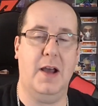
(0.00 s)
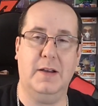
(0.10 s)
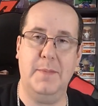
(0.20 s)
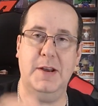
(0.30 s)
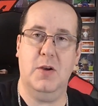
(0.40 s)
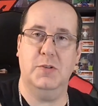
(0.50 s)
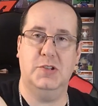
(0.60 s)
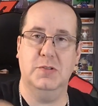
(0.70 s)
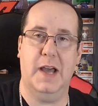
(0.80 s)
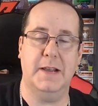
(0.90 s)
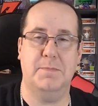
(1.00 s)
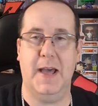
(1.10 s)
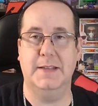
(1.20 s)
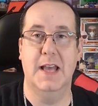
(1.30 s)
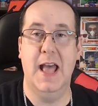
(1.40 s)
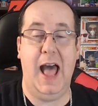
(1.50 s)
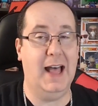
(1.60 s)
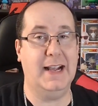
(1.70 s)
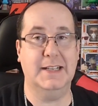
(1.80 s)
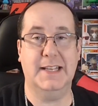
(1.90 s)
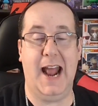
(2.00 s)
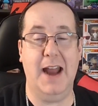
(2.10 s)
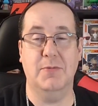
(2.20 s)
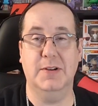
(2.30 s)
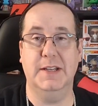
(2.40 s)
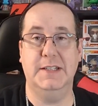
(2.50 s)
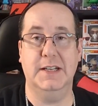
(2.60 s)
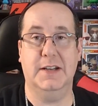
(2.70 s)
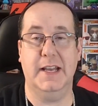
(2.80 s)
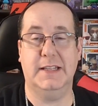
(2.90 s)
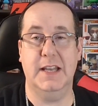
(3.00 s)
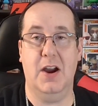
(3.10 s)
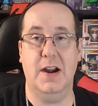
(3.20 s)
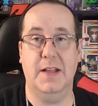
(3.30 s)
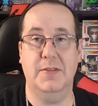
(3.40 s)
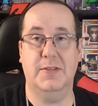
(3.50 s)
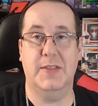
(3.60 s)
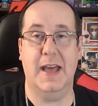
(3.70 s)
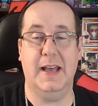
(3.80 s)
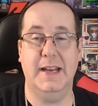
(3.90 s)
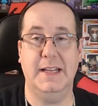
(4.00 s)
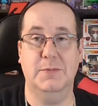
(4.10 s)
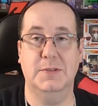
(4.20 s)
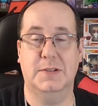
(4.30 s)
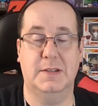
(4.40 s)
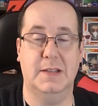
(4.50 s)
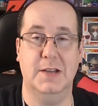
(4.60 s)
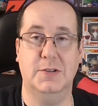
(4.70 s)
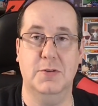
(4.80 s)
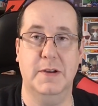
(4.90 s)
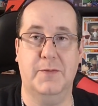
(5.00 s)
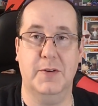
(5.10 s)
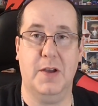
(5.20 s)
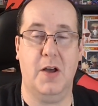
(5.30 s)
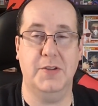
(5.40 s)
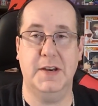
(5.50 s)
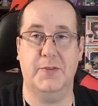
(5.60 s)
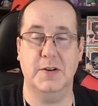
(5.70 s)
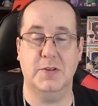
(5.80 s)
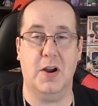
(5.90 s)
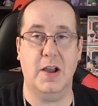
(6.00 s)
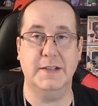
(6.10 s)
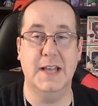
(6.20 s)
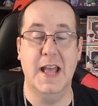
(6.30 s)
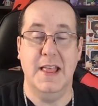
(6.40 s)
Let me know what you like best like I said, I really did like the art on that lady was uh, doing for all the different drawings.